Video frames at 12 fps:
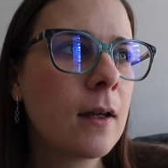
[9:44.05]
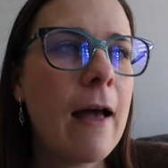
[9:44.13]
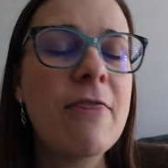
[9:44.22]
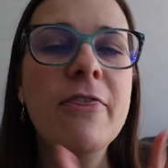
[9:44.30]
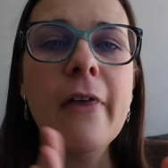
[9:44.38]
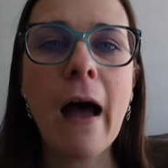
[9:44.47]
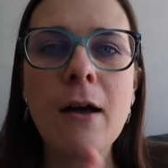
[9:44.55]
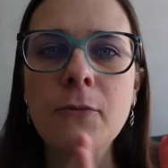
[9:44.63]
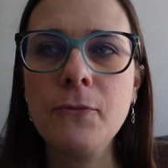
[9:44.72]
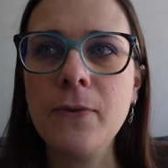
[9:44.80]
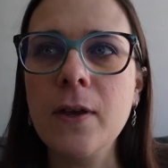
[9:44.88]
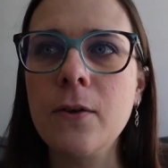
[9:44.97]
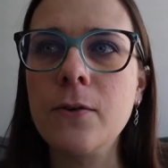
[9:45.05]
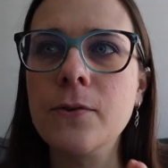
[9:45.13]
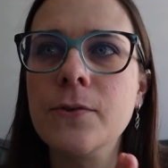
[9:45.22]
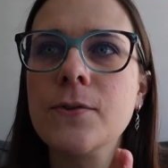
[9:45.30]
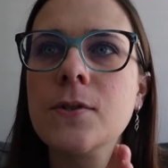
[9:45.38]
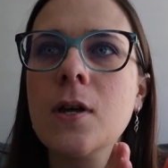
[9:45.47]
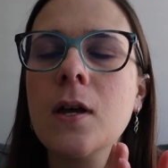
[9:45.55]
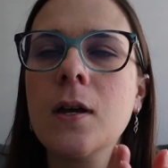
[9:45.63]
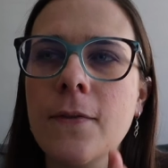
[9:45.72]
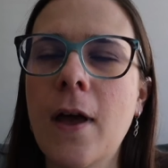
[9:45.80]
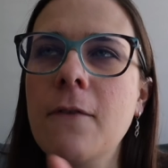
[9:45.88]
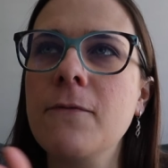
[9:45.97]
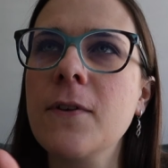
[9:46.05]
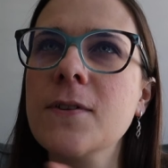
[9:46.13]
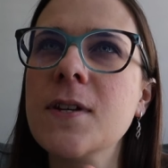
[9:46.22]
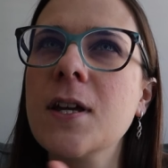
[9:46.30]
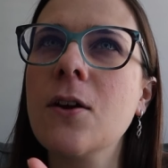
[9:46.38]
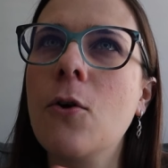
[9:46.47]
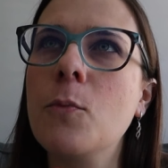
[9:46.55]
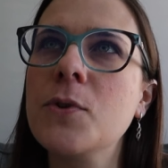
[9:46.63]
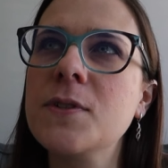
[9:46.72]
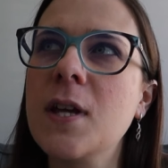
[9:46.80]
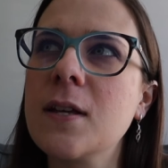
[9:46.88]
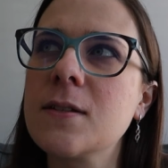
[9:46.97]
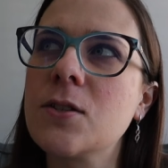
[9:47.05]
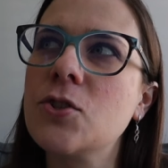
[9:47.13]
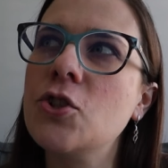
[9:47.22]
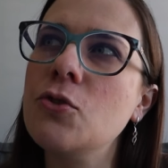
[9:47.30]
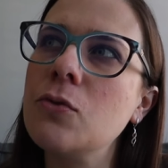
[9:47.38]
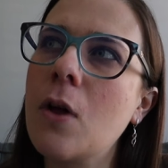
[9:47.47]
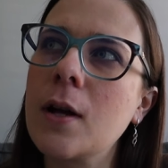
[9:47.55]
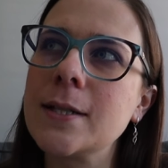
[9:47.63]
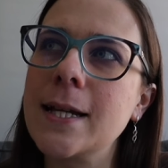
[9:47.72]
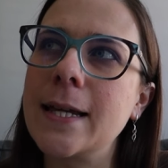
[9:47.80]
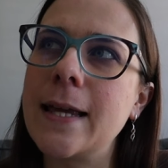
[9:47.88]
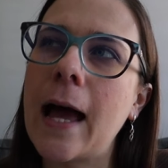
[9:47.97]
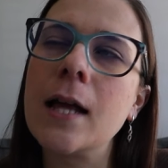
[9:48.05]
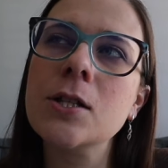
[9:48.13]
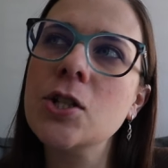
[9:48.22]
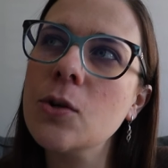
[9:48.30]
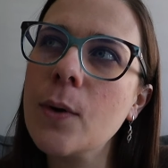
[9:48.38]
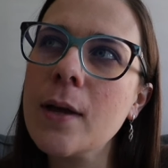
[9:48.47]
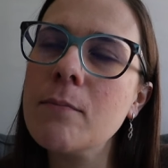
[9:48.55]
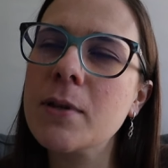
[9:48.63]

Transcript: And that feels like it almost takes us too long to get to it.